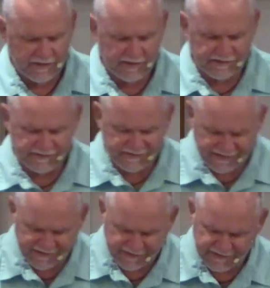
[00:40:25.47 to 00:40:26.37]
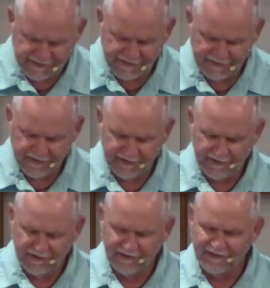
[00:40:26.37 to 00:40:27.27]
contented,
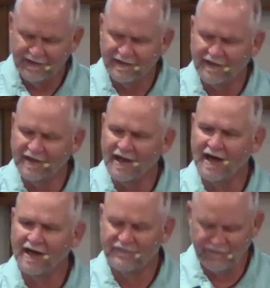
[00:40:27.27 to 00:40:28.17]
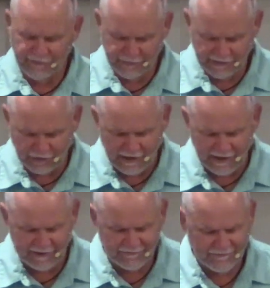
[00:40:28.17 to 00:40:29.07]
God fearing
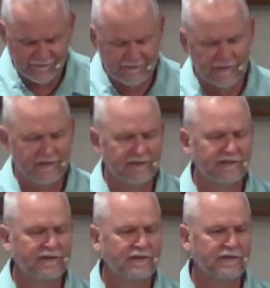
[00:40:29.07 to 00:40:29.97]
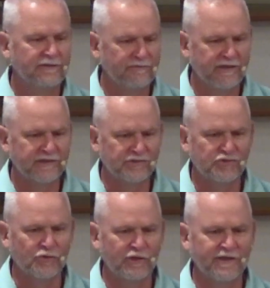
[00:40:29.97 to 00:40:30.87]
life they
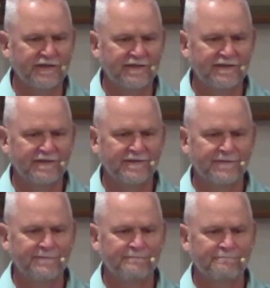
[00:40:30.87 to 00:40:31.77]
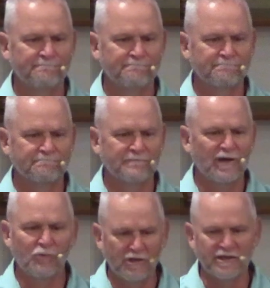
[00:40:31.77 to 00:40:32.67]
enjoyed.
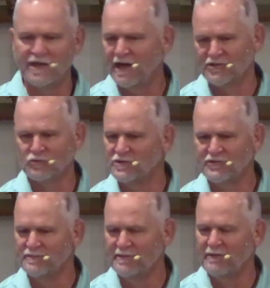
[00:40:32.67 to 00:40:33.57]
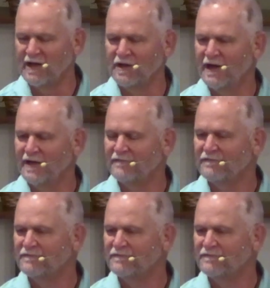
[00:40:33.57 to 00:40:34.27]
I wanted God's wisdom in my life,